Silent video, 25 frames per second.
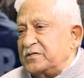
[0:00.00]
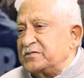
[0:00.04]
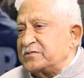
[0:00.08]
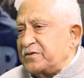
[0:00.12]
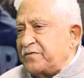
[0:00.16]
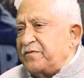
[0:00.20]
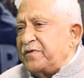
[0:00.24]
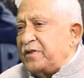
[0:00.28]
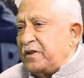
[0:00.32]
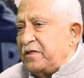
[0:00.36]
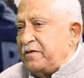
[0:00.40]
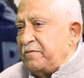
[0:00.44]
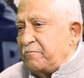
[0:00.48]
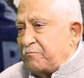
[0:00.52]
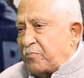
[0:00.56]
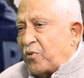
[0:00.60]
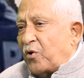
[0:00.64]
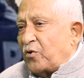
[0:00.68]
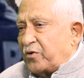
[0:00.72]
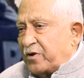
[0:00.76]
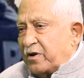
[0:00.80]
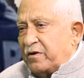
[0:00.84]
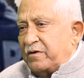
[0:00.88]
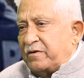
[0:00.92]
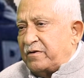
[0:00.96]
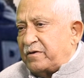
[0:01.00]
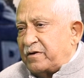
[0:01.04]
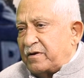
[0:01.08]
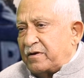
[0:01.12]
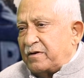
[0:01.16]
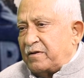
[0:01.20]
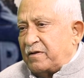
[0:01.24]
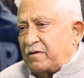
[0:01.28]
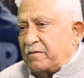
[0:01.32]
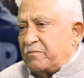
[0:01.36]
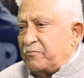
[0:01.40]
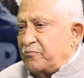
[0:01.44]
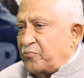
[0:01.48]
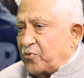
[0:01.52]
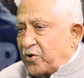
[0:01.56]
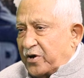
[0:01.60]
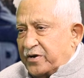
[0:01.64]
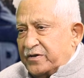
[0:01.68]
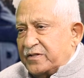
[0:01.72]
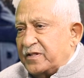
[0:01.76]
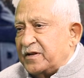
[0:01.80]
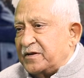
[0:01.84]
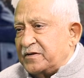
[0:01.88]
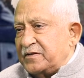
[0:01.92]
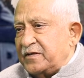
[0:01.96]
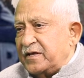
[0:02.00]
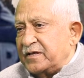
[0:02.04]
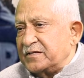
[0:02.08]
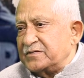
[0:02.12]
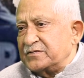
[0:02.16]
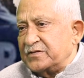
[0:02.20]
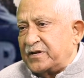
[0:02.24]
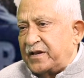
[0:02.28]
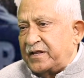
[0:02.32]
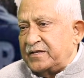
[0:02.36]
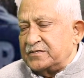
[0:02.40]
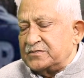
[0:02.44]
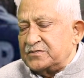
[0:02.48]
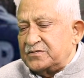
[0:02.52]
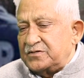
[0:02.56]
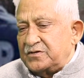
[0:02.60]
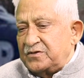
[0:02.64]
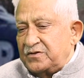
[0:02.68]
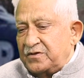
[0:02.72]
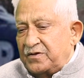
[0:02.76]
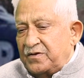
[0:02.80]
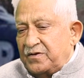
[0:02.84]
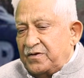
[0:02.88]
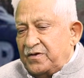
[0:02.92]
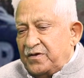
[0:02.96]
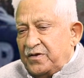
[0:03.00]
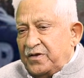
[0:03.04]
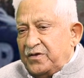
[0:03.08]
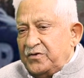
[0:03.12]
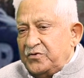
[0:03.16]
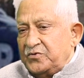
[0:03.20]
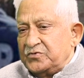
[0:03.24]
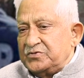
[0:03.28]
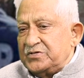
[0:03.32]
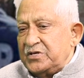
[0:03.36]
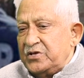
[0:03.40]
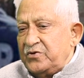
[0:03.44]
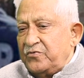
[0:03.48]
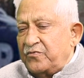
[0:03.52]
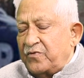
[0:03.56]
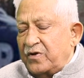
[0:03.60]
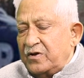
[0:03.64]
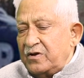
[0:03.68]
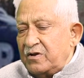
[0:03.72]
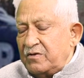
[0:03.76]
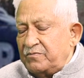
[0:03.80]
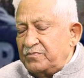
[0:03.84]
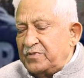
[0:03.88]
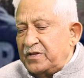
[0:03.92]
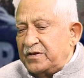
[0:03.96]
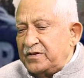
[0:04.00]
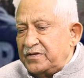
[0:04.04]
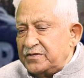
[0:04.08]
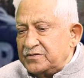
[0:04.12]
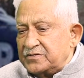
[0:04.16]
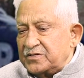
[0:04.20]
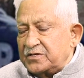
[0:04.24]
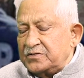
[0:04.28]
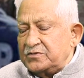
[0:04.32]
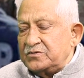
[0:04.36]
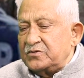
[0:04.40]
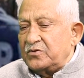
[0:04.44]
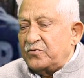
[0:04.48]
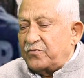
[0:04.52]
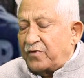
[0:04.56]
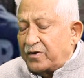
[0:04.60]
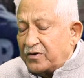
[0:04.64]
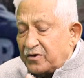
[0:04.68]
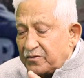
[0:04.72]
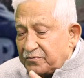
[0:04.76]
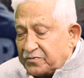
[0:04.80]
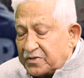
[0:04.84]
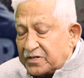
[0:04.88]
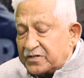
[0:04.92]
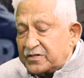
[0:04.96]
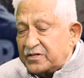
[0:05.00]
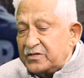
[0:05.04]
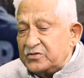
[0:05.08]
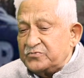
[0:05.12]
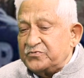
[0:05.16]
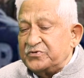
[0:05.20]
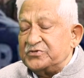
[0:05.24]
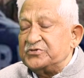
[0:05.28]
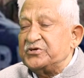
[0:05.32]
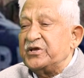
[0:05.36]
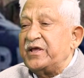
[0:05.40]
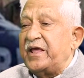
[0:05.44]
This is a very important point that he has raised. You see, one of the things which